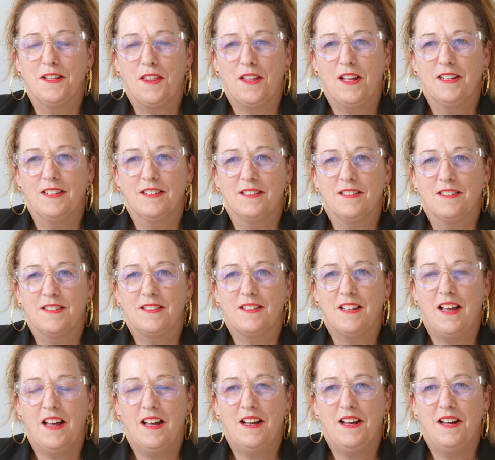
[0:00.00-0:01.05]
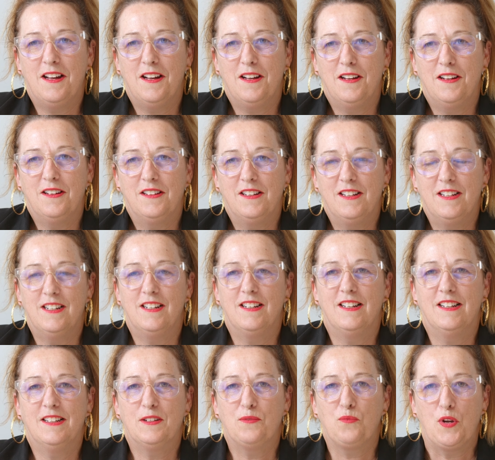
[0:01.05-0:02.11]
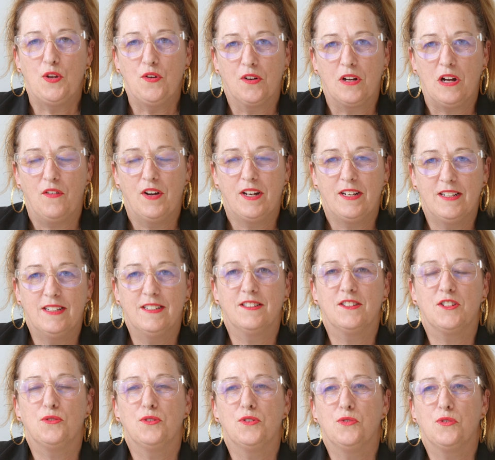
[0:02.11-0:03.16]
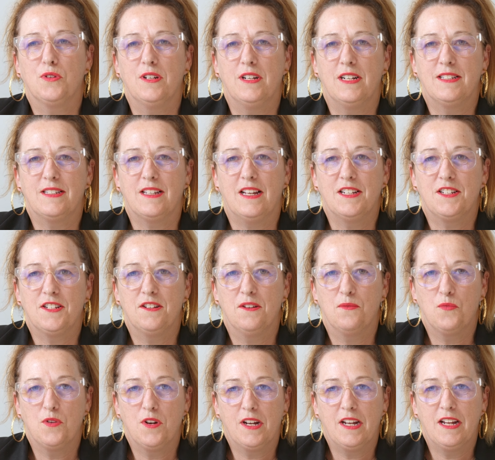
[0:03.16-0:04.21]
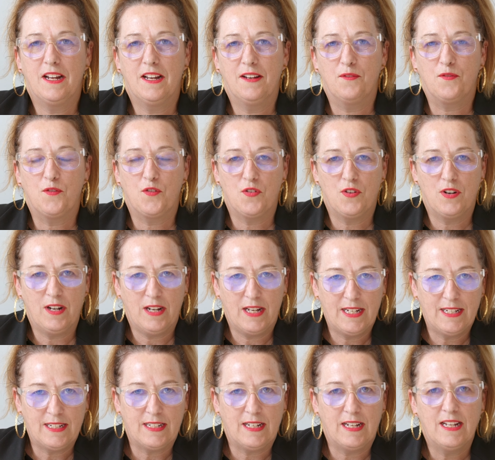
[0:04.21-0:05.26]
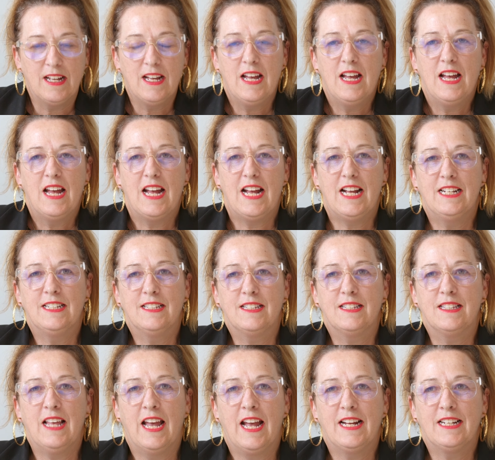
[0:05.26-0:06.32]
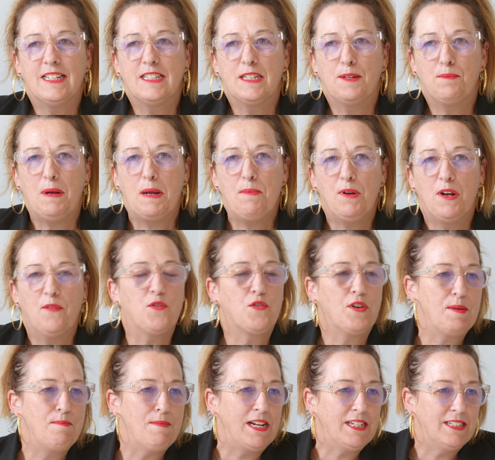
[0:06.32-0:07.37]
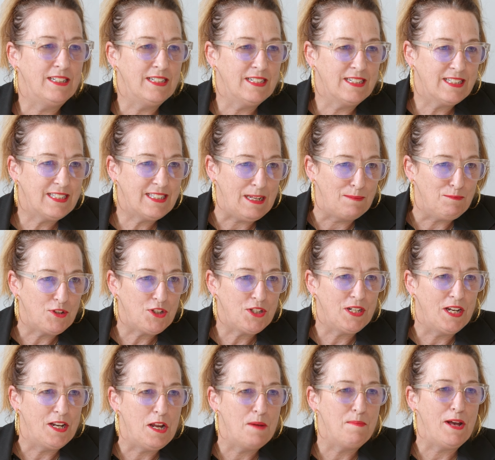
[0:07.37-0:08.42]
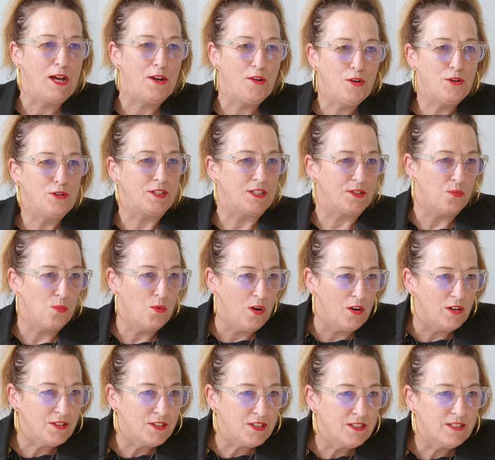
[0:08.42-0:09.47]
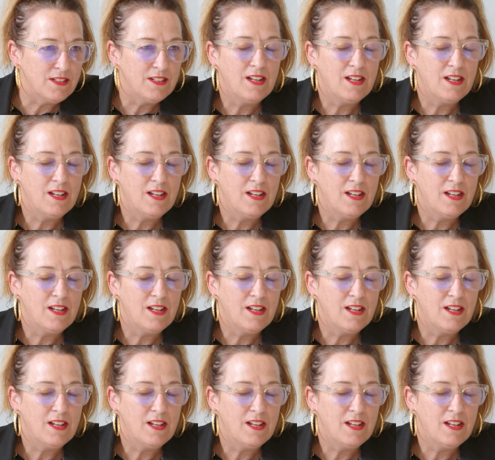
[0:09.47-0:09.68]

things when you're going into an organisation and working for a leader is that people have already made an assumption about who did what.